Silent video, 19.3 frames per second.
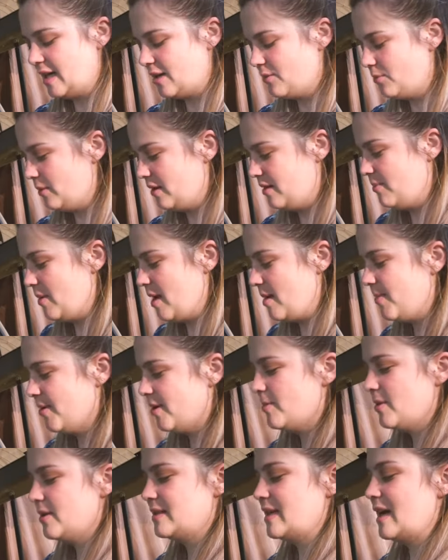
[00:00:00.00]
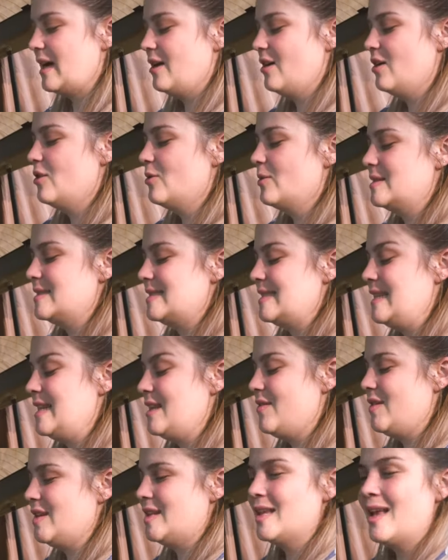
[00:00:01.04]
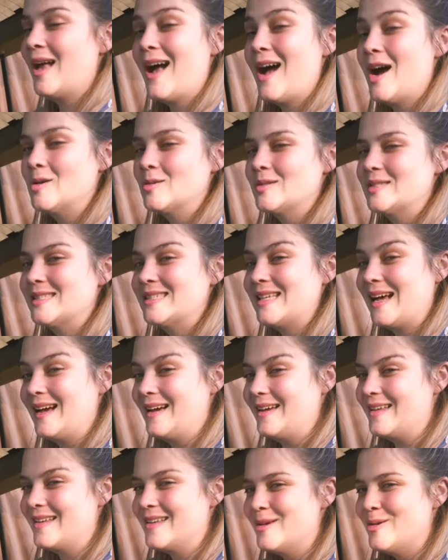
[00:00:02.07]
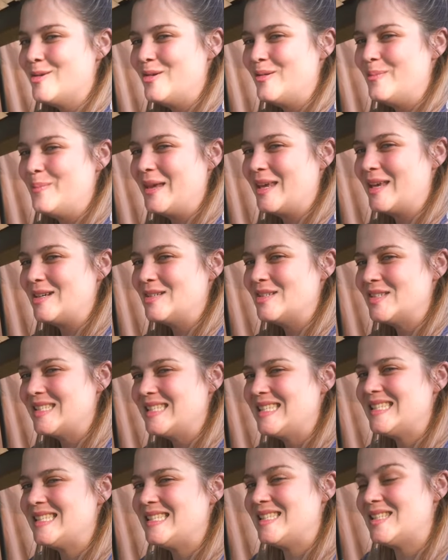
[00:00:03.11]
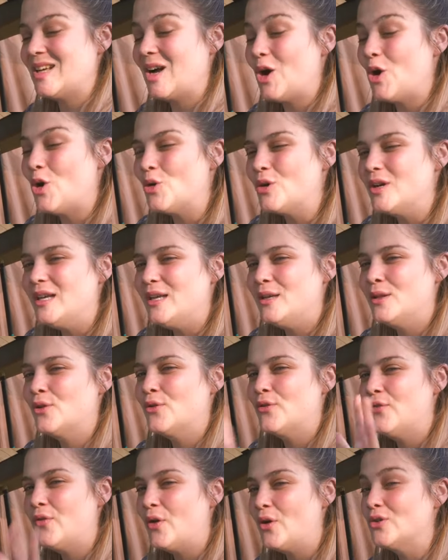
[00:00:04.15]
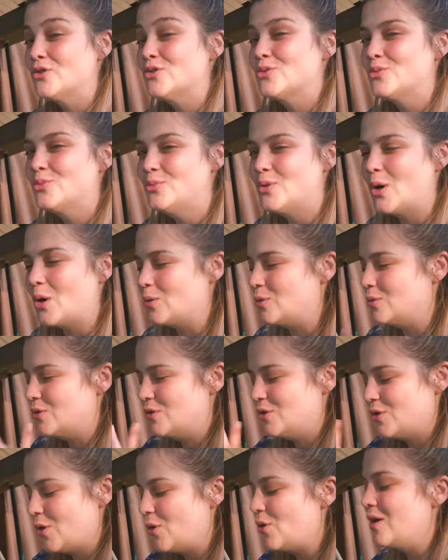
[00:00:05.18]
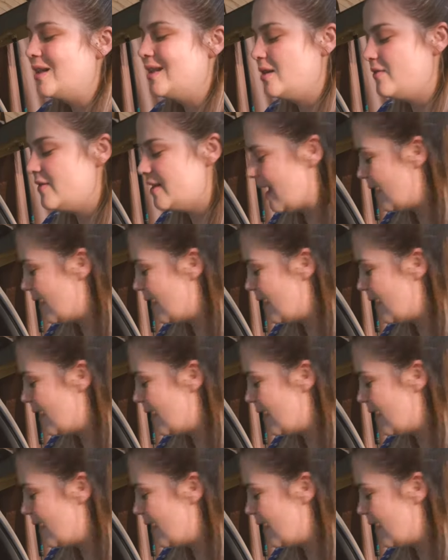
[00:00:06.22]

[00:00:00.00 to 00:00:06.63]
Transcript: start with pepper, but I always leave it outside because this is only the first row, so leave